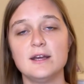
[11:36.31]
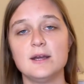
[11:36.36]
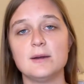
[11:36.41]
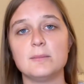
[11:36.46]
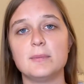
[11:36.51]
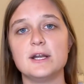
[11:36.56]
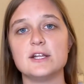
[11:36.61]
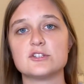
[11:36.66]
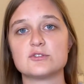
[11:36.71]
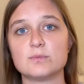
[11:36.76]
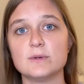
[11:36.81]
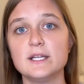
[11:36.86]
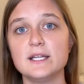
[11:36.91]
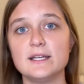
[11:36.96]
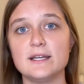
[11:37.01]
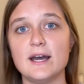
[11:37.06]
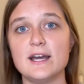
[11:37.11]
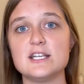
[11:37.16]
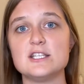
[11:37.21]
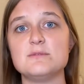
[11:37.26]
But it's really
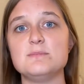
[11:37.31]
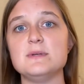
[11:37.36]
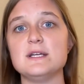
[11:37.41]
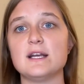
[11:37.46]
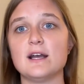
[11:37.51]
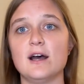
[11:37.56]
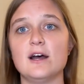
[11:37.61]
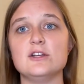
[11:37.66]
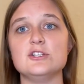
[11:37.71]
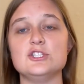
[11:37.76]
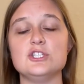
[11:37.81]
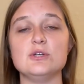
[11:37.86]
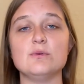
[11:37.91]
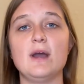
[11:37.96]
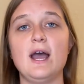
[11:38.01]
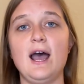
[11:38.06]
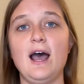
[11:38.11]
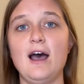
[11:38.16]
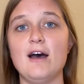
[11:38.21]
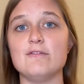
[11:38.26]
nice because you
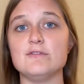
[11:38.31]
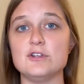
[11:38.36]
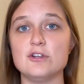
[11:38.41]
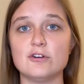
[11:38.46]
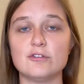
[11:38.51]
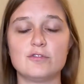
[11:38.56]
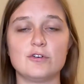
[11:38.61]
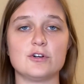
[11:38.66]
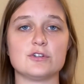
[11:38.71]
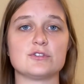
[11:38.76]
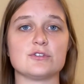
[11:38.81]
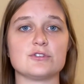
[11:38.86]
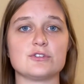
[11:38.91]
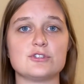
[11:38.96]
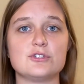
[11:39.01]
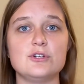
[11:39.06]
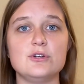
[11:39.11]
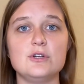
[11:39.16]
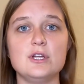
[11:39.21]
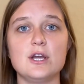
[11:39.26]
have Universal
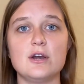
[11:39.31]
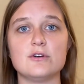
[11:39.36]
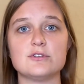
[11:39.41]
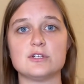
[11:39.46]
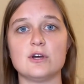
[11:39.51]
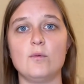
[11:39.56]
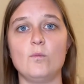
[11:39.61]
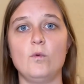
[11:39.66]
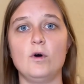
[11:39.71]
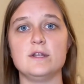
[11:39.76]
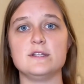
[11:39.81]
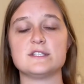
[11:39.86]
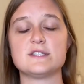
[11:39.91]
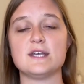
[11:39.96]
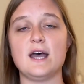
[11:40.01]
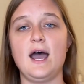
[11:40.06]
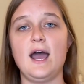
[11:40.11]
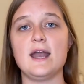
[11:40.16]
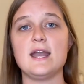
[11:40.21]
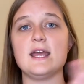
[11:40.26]
Studios on one side,